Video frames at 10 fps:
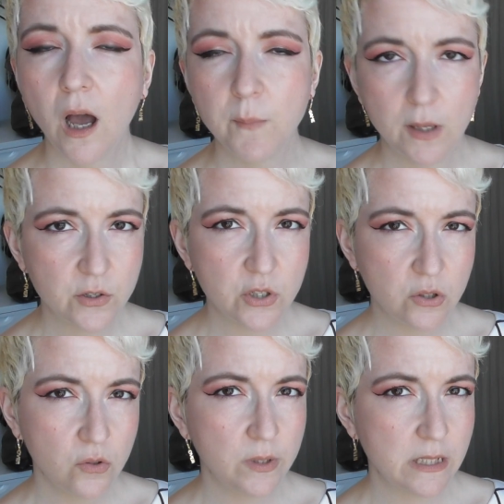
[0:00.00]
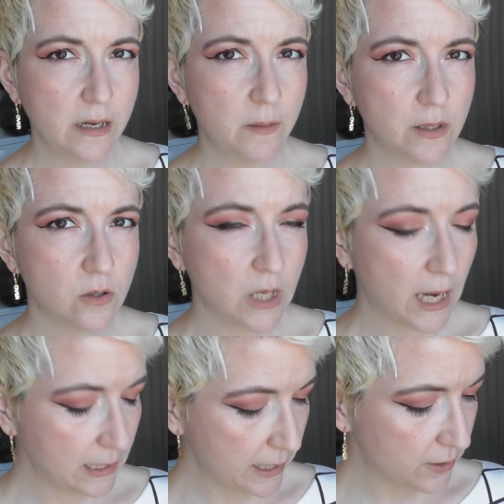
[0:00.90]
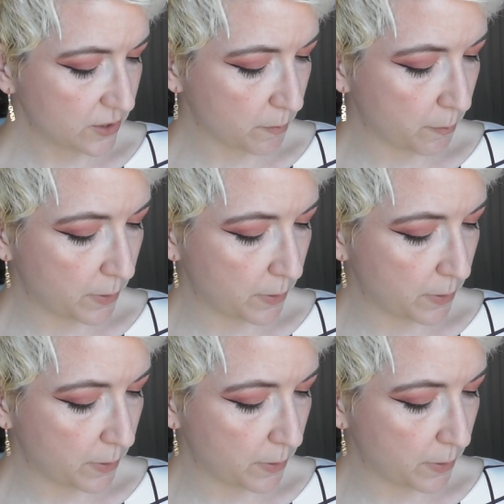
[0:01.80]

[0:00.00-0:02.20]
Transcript: I'm not too excited about those highlighters,